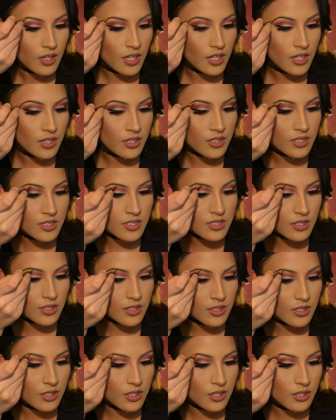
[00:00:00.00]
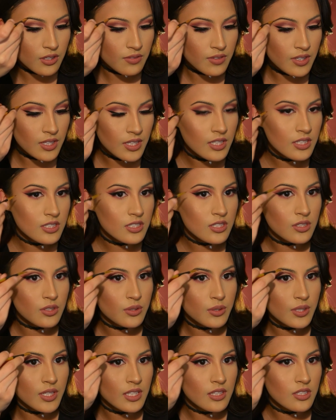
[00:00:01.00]
And you're gonna start curving it to
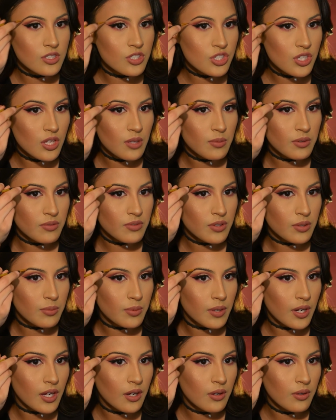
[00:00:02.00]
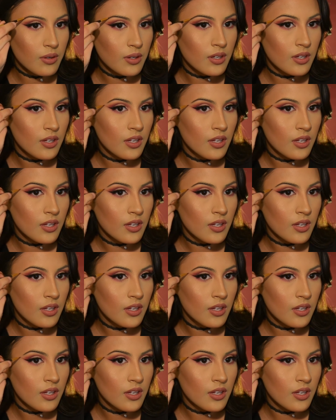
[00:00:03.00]
create the shape of your brow.